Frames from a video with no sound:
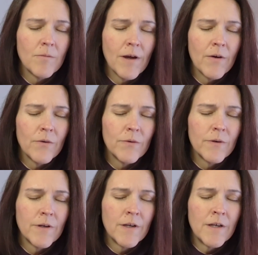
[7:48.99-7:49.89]
about.
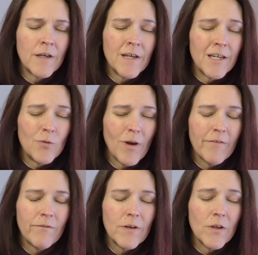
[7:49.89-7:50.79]
You might
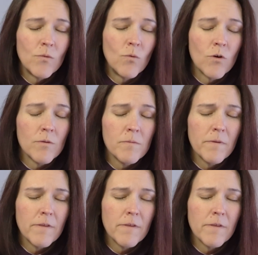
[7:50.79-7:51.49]
feel a warmth.